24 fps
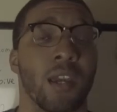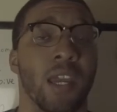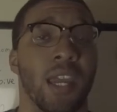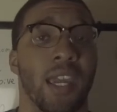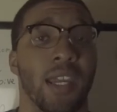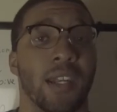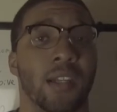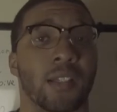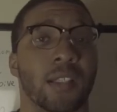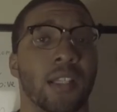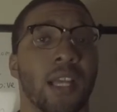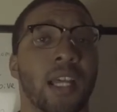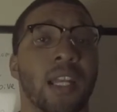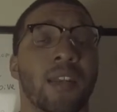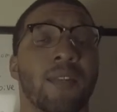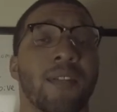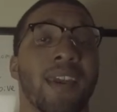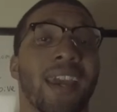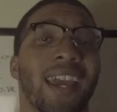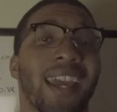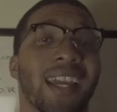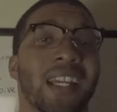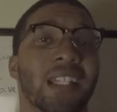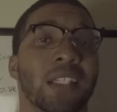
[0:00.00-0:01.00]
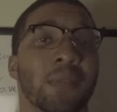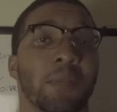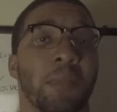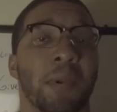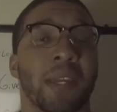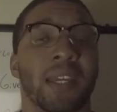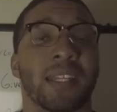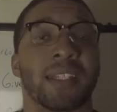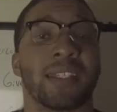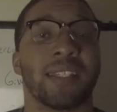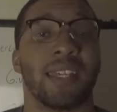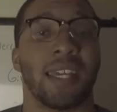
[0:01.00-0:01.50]
And there's a lot of
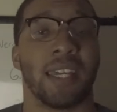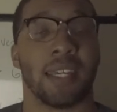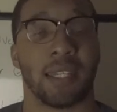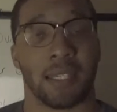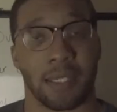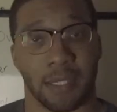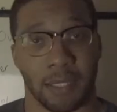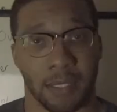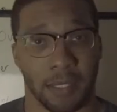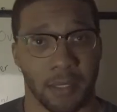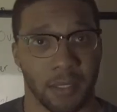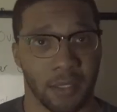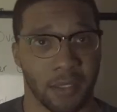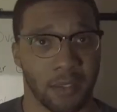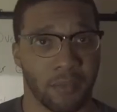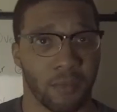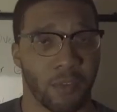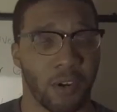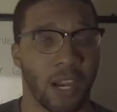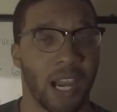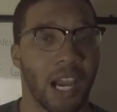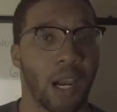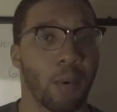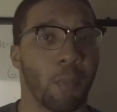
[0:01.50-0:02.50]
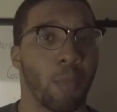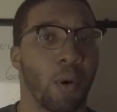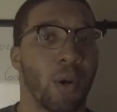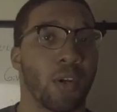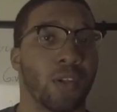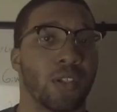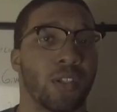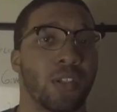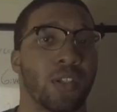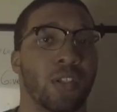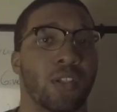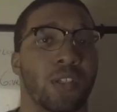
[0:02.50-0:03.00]
expectations for how a
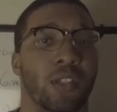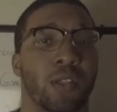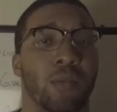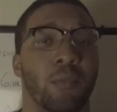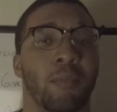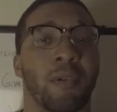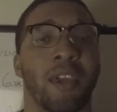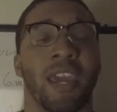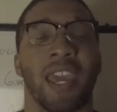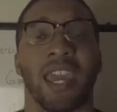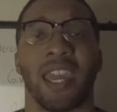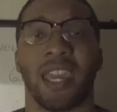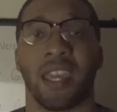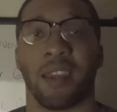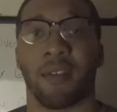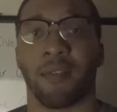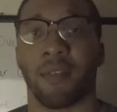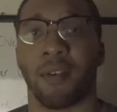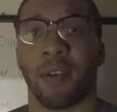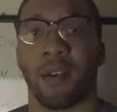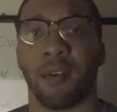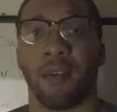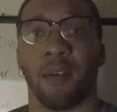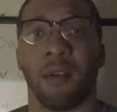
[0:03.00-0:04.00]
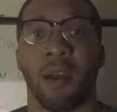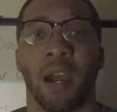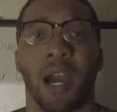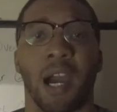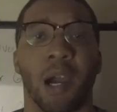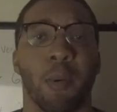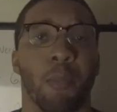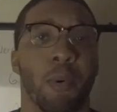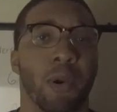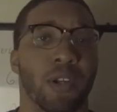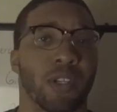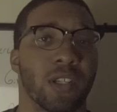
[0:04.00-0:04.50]
person should behave, how
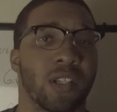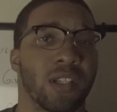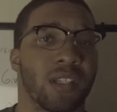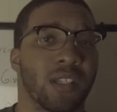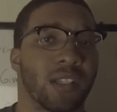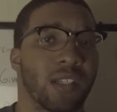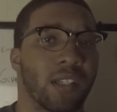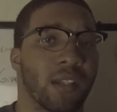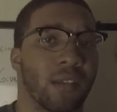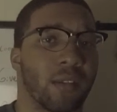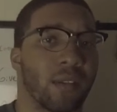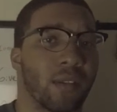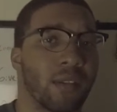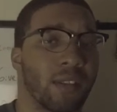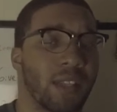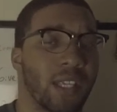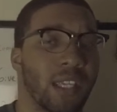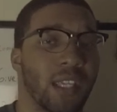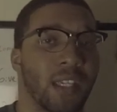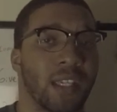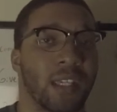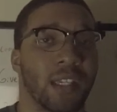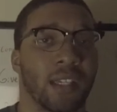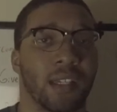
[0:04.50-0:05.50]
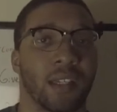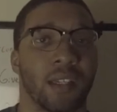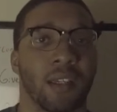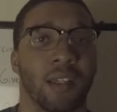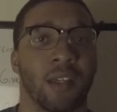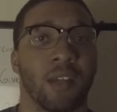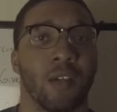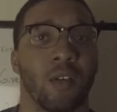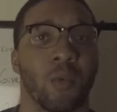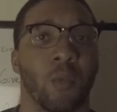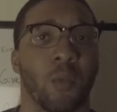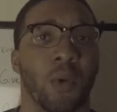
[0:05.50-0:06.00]
a person should think,
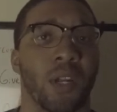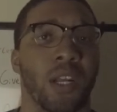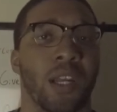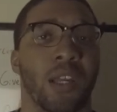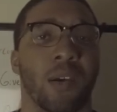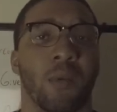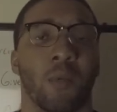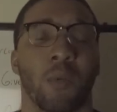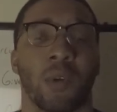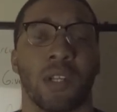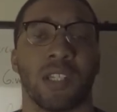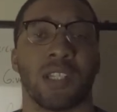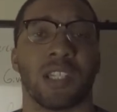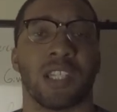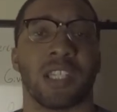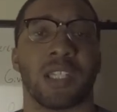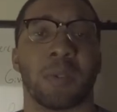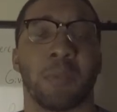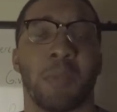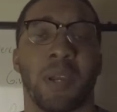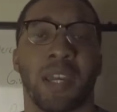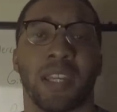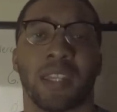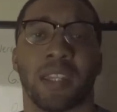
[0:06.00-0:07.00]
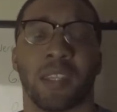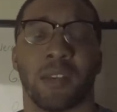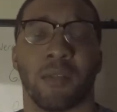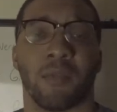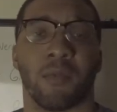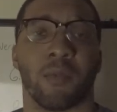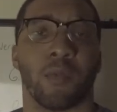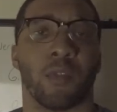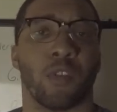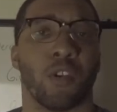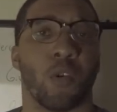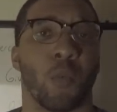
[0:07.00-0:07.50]
what what's expected,
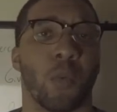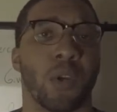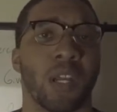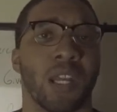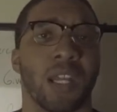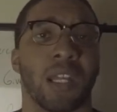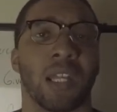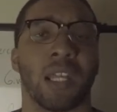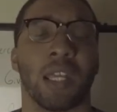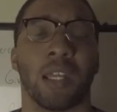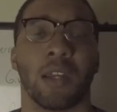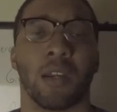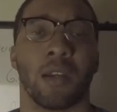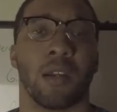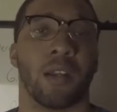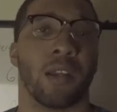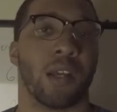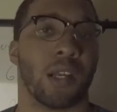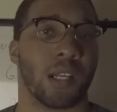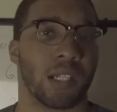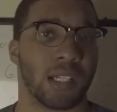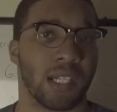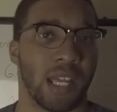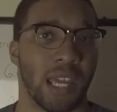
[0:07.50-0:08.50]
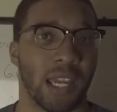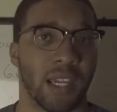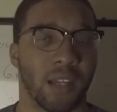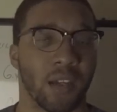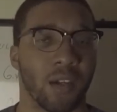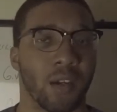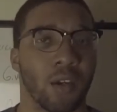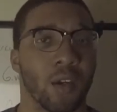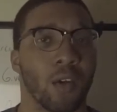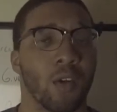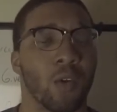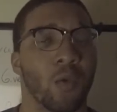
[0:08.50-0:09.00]
you know, what a leader looks like.
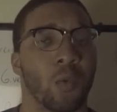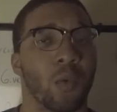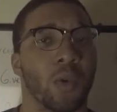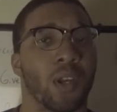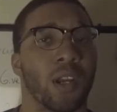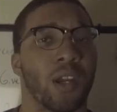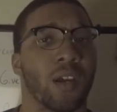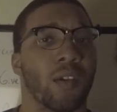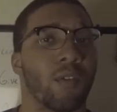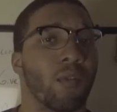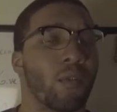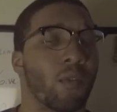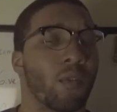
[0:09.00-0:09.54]
What a,